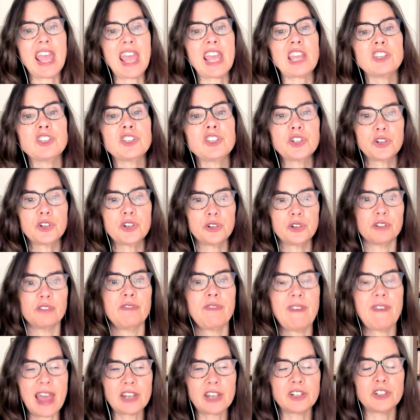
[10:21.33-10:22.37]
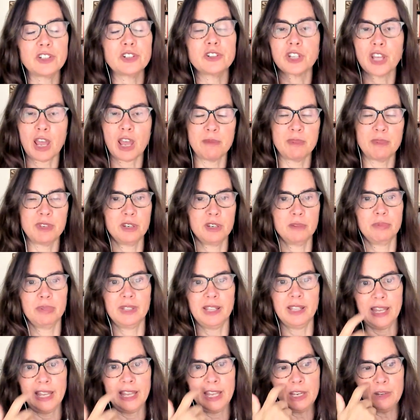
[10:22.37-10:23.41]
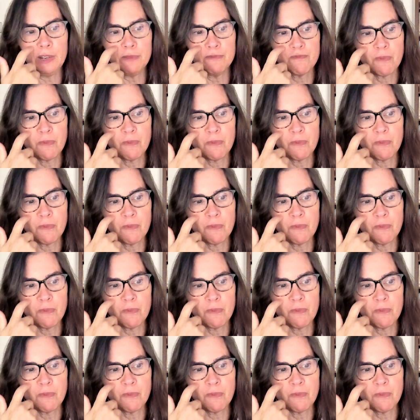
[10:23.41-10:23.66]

external factors come into play.